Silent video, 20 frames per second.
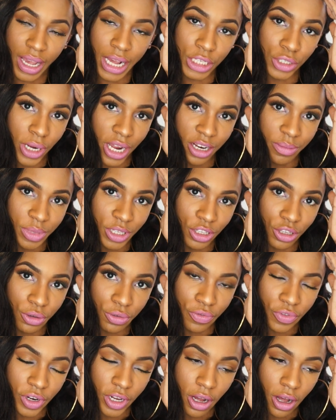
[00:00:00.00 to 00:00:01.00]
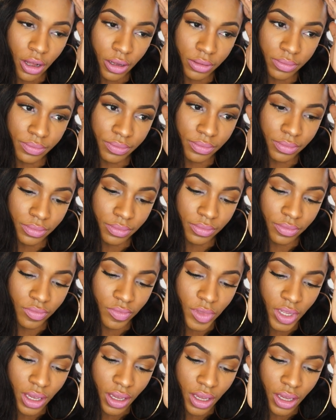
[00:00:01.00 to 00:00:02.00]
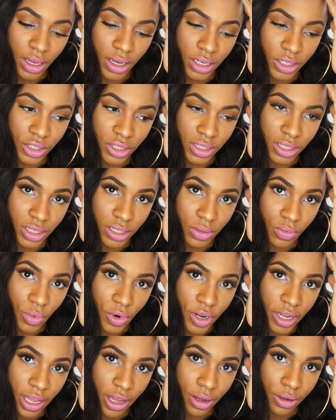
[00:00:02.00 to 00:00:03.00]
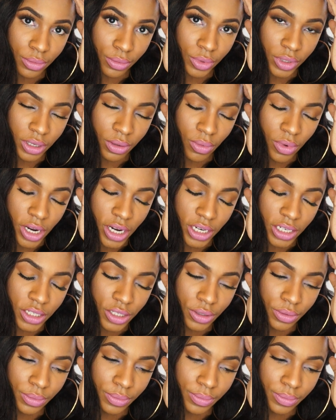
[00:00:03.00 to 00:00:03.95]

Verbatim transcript: I try to be cute for y'all. It just doesn't work out when I want it